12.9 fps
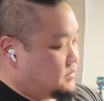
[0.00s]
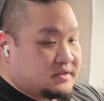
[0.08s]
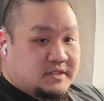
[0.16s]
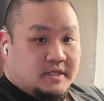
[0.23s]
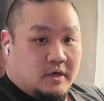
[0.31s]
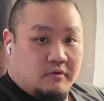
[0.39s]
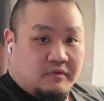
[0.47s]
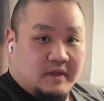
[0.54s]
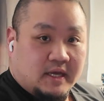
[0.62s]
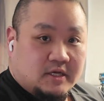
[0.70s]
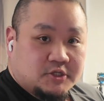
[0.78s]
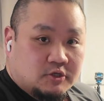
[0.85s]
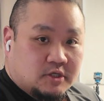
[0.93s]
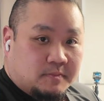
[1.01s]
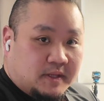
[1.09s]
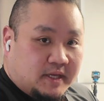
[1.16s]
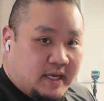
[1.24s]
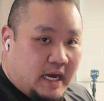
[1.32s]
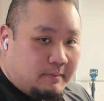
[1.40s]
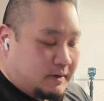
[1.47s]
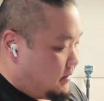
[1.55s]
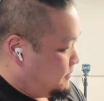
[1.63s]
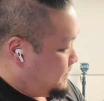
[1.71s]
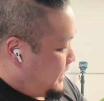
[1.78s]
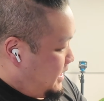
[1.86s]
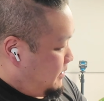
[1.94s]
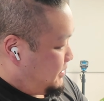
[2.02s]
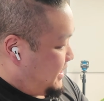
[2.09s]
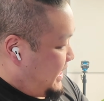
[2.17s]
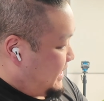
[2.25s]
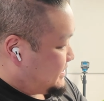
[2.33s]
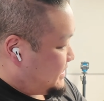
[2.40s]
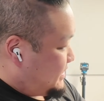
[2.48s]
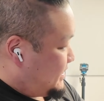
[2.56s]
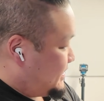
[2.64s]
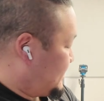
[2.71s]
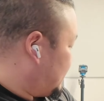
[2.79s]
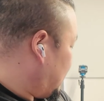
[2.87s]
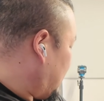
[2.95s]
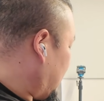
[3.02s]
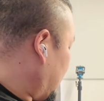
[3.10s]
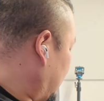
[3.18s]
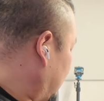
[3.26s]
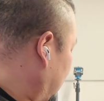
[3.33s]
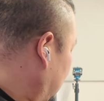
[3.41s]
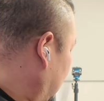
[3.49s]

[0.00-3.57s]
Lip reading: Let's see, hopefully that shows up on the camera. But it has like this, I'll